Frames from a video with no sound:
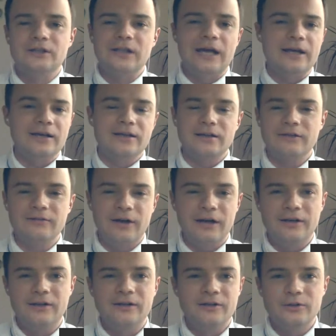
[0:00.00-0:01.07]
like
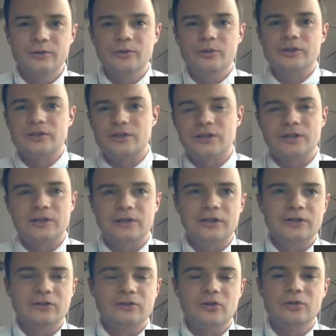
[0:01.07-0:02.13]
inviting you as an
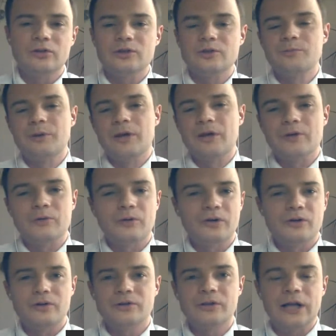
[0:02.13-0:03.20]
internal speaker
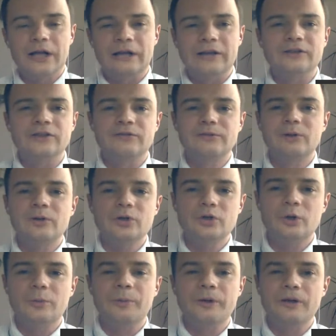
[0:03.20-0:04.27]
or handles a
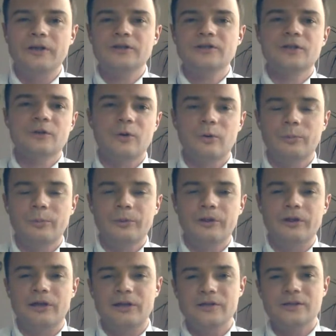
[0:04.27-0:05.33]
workshop in the
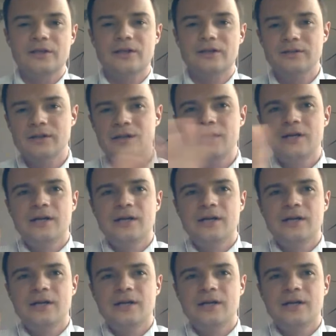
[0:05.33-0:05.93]
company, and then